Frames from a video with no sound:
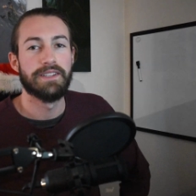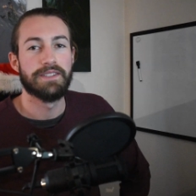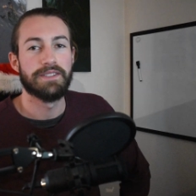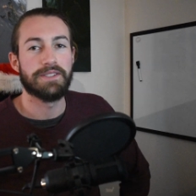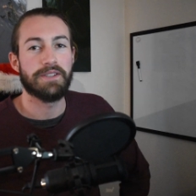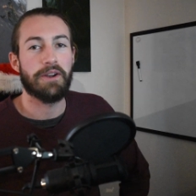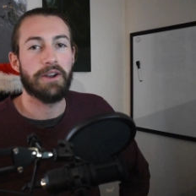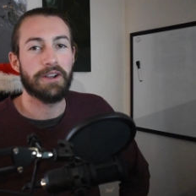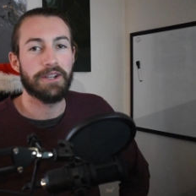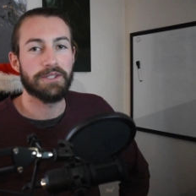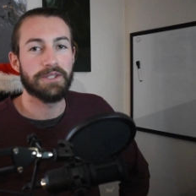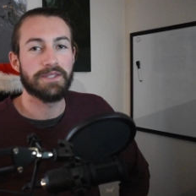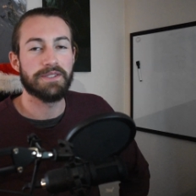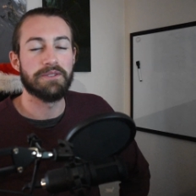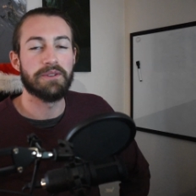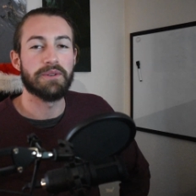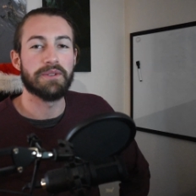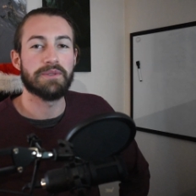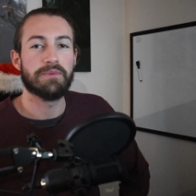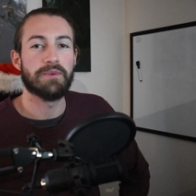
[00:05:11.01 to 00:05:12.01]
Sorry, I just
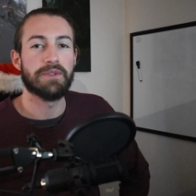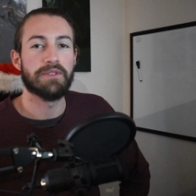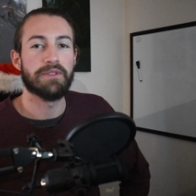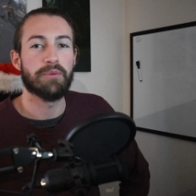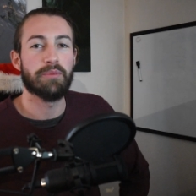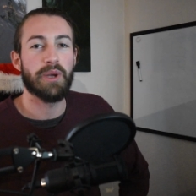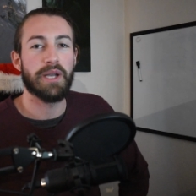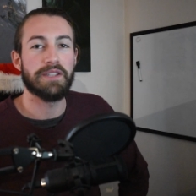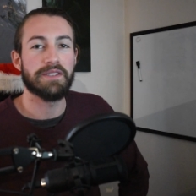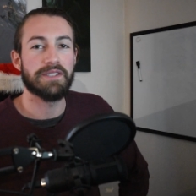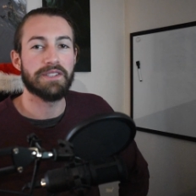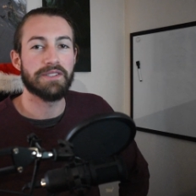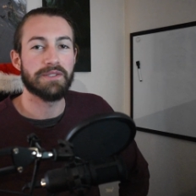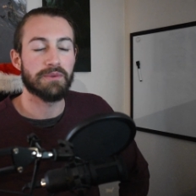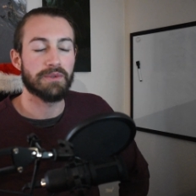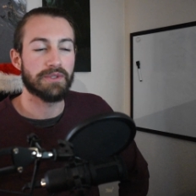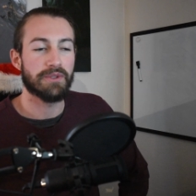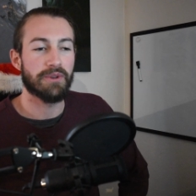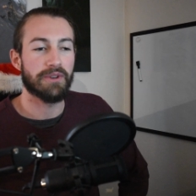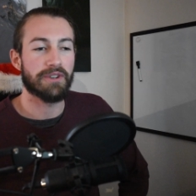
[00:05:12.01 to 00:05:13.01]
noticed one of the paintings
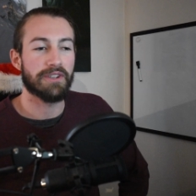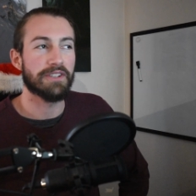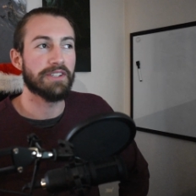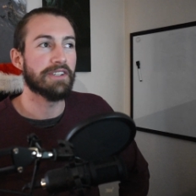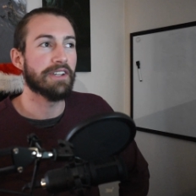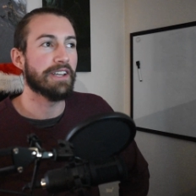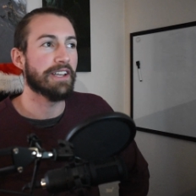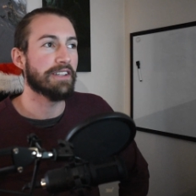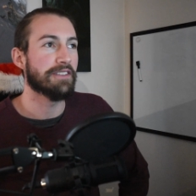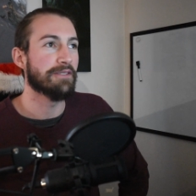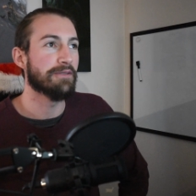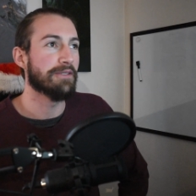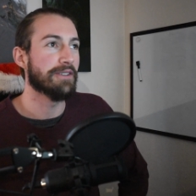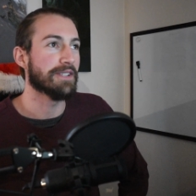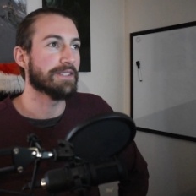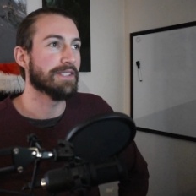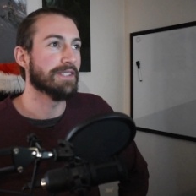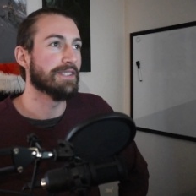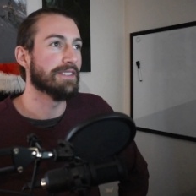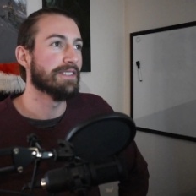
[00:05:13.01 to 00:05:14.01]
was crooked and I had to
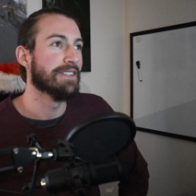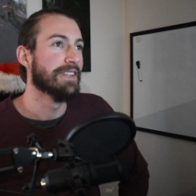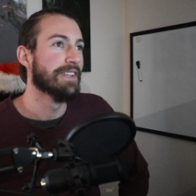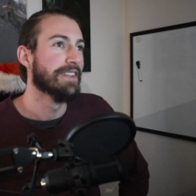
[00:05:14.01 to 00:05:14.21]
fix it.